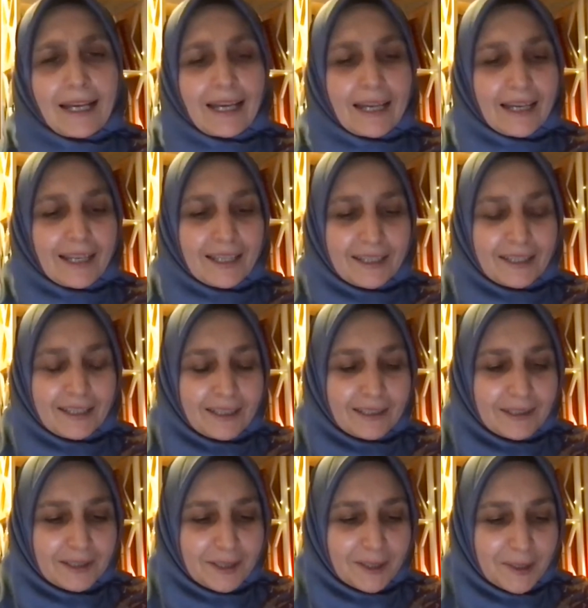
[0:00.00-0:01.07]
And
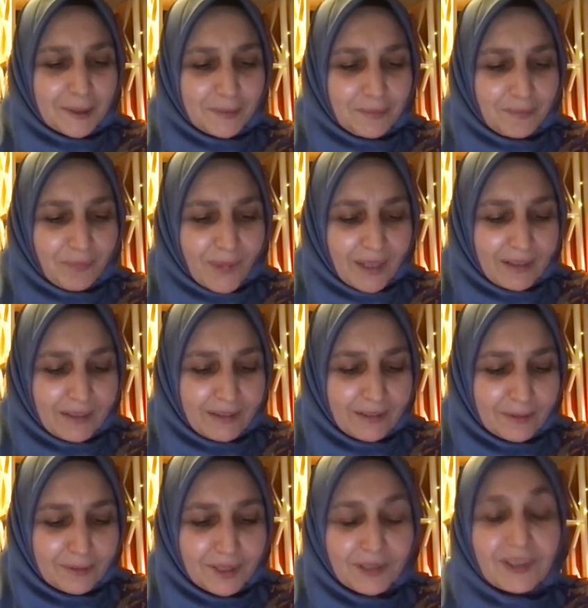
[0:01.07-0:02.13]

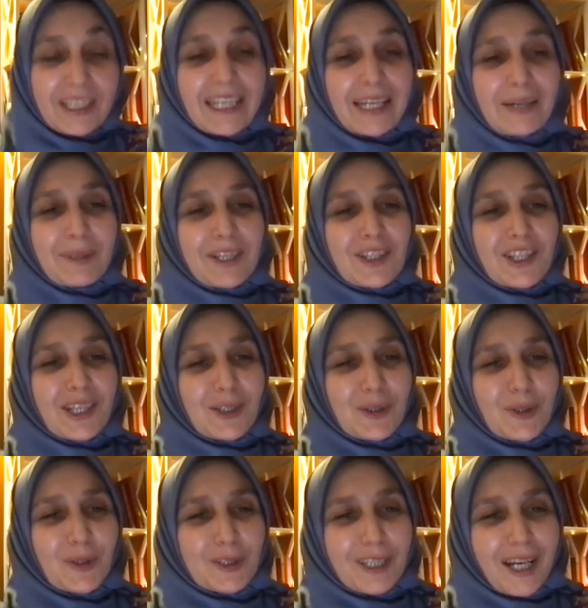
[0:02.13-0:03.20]
we really appreciate
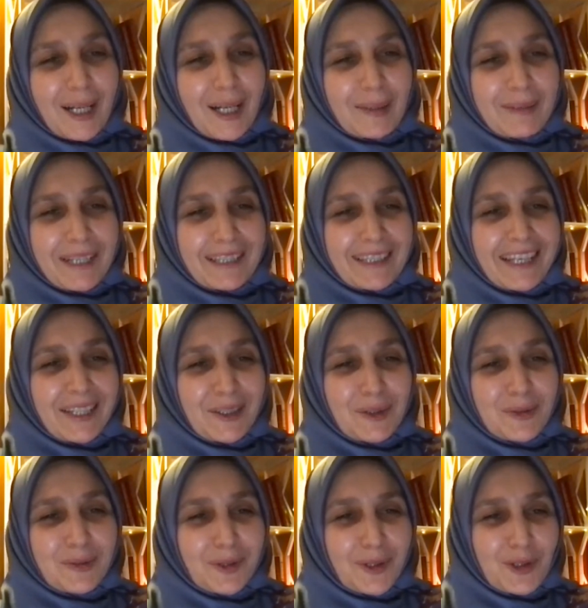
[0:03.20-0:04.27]
your time, and thank
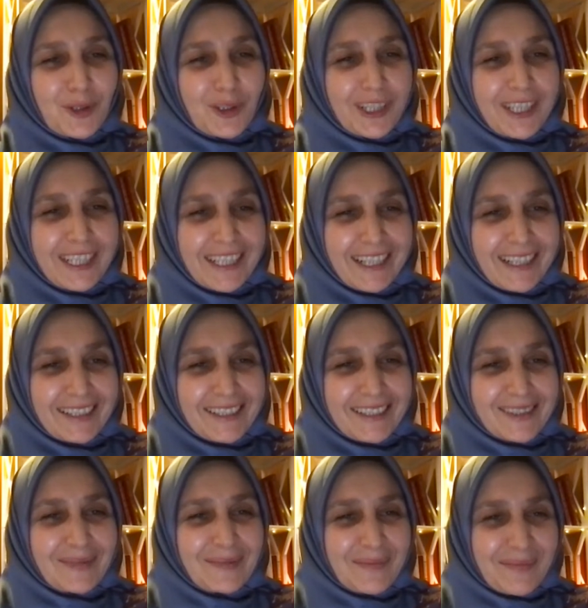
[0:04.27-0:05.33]
you for joining
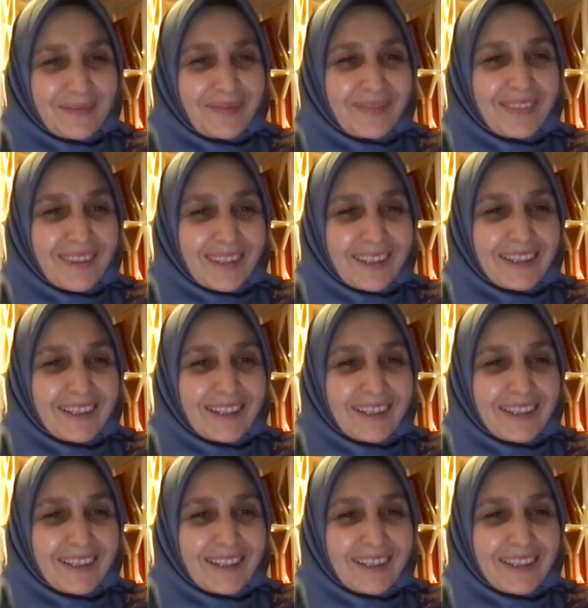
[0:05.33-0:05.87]
us. You're